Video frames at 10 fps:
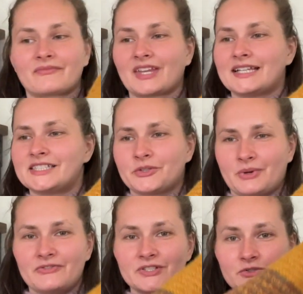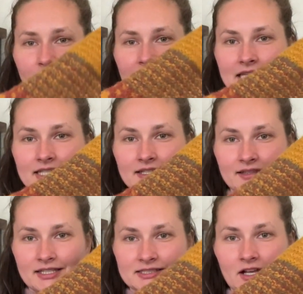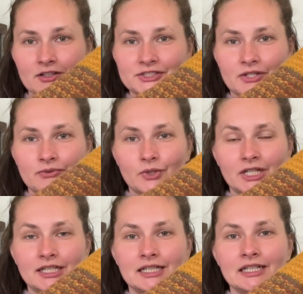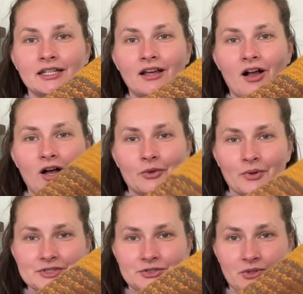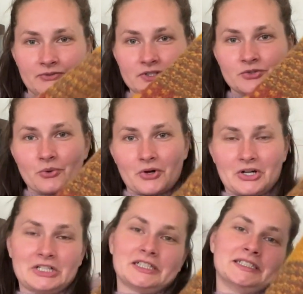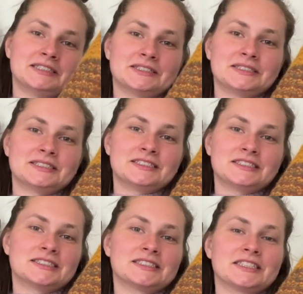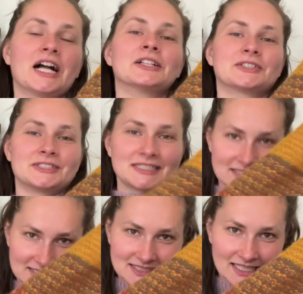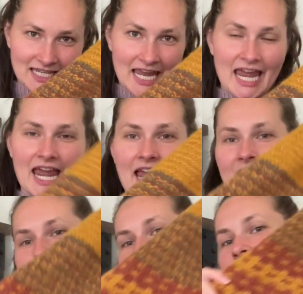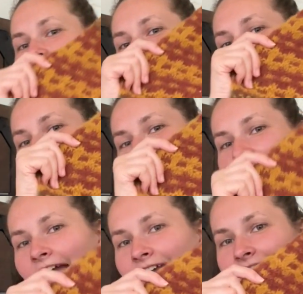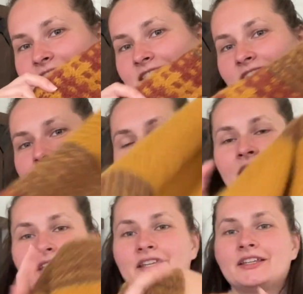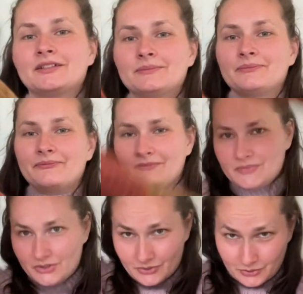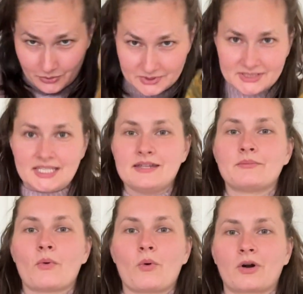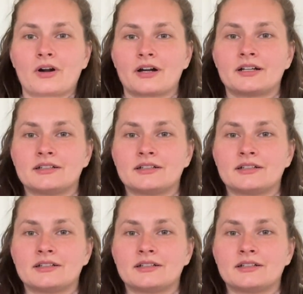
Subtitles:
Is it Gryffindor that these colors are for? Hogwarts Gryffindor colors. And because it's the end, you see more